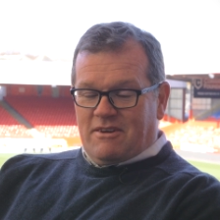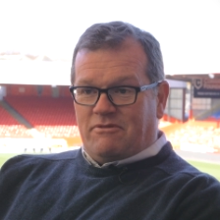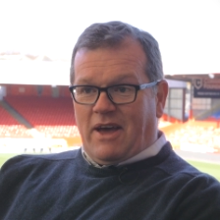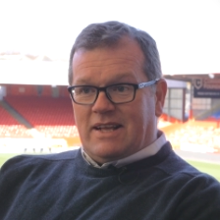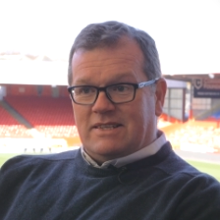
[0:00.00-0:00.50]

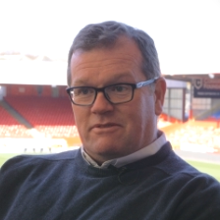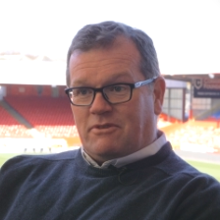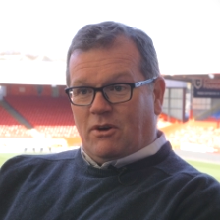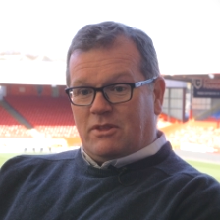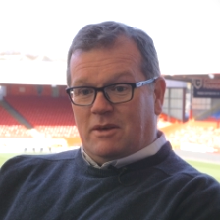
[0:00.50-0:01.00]
fans
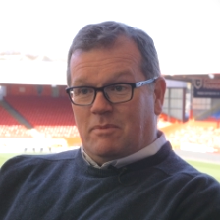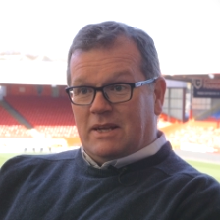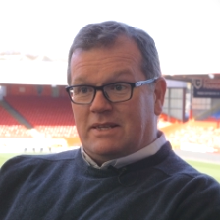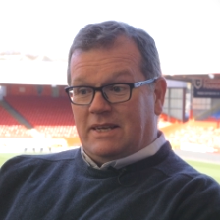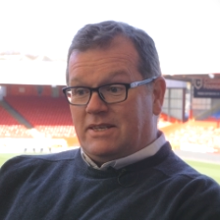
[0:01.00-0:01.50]
have got the
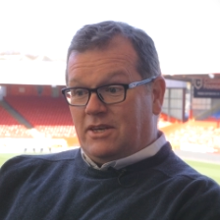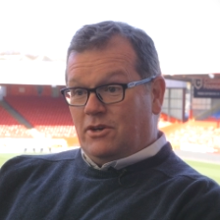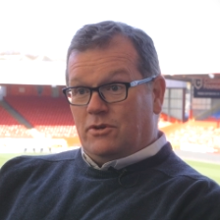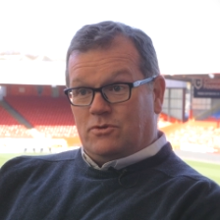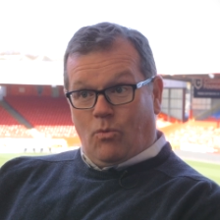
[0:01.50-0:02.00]
ability to
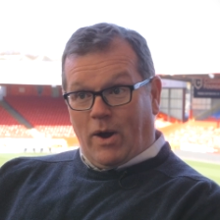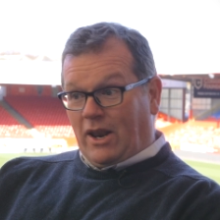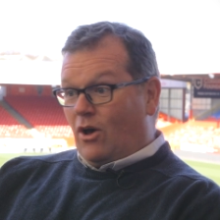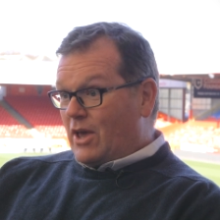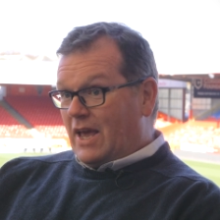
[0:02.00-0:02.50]
use
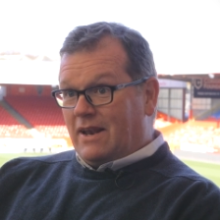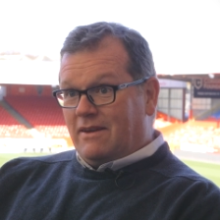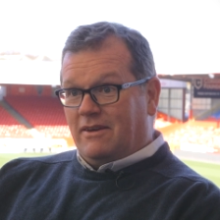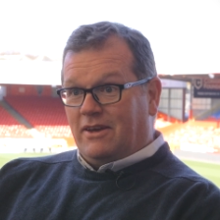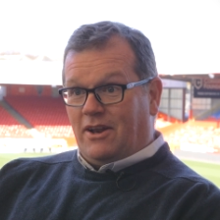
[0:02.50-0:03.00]
one
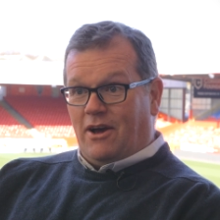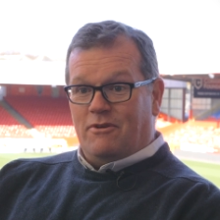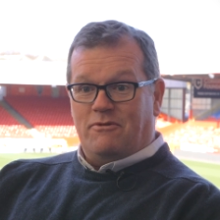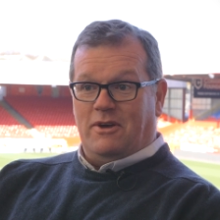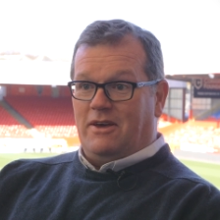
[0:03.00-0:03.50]
login, you know,
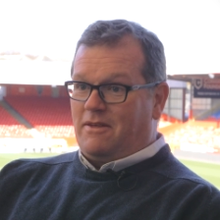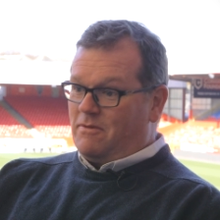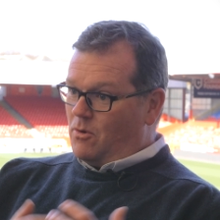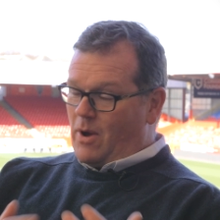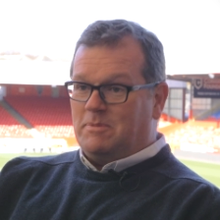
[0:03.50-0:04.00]
for
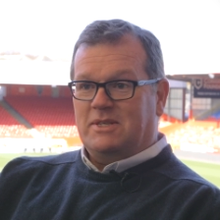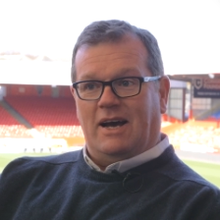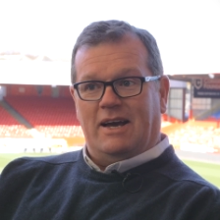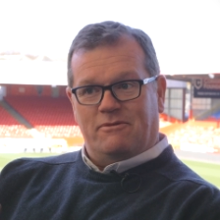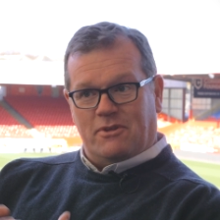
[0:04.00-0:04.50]
the
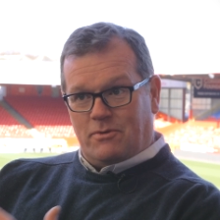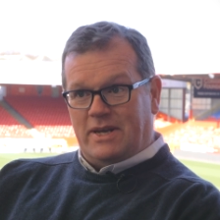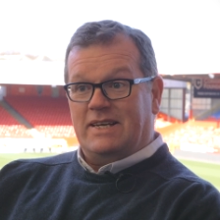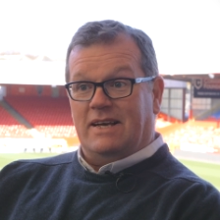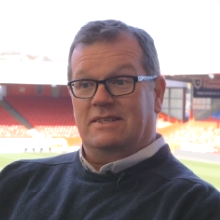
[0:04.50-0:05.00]
website, for the
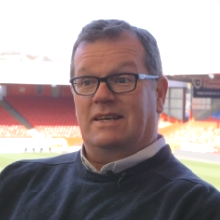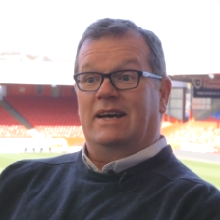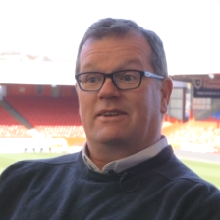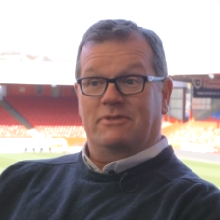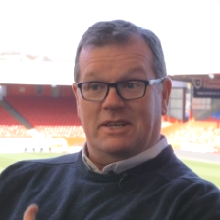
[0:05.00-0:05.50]
retail
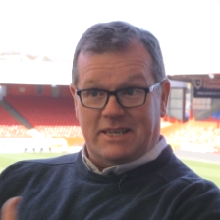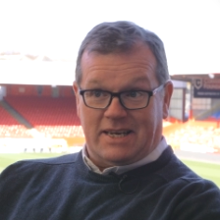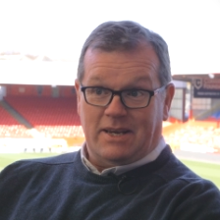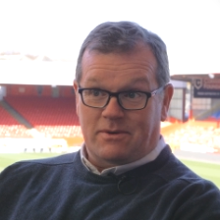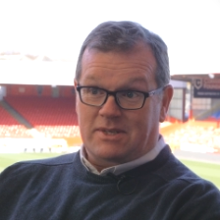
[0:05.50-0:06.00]
site, for the
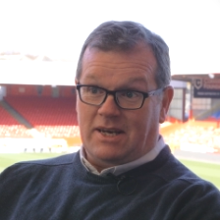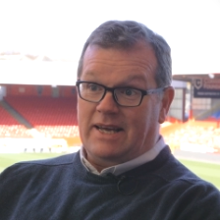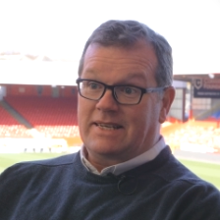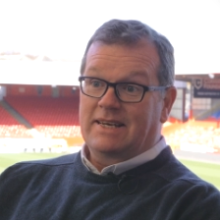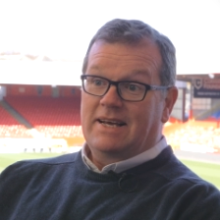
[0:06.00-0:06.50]
ticketing
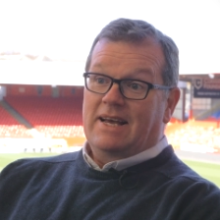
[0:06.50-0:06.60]
site,